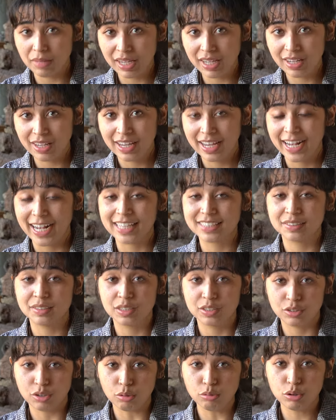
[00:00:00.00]
me, as an
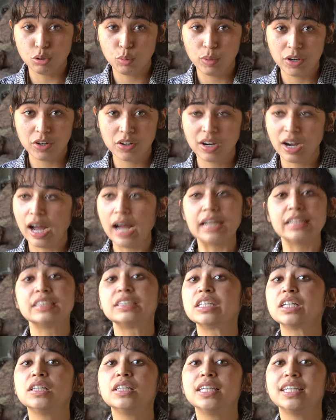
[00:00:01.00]
adult queer, I
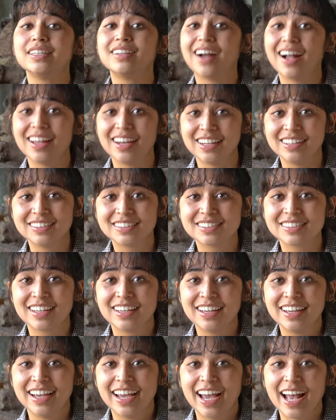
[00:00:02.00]
still need guidance.
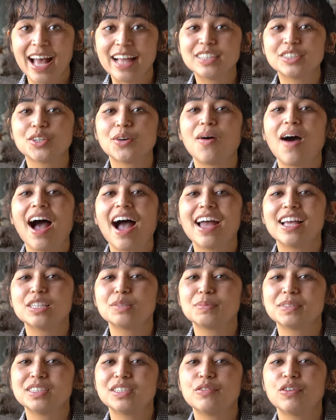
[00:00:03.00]
And so I
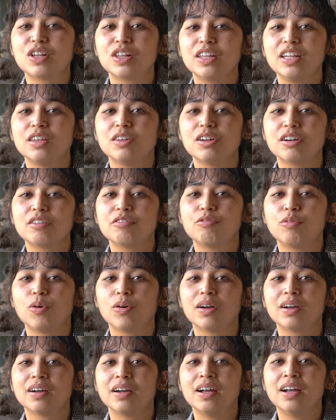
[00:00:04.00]
specifically look
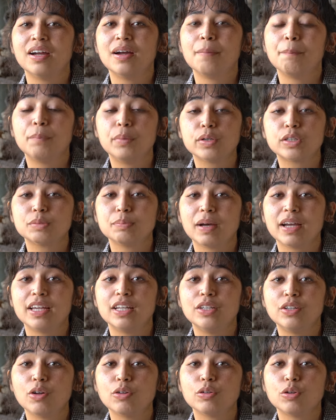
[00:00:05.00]
for books by
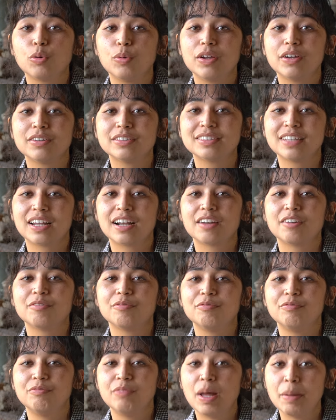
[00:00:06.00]
adult queers that are
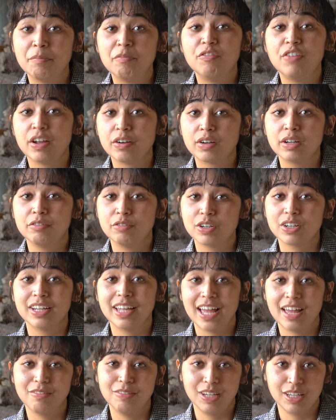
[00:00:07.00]
a very,
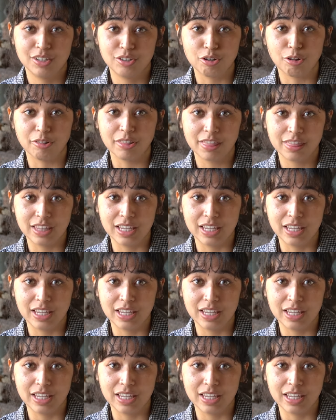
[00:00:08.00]
very heavy adult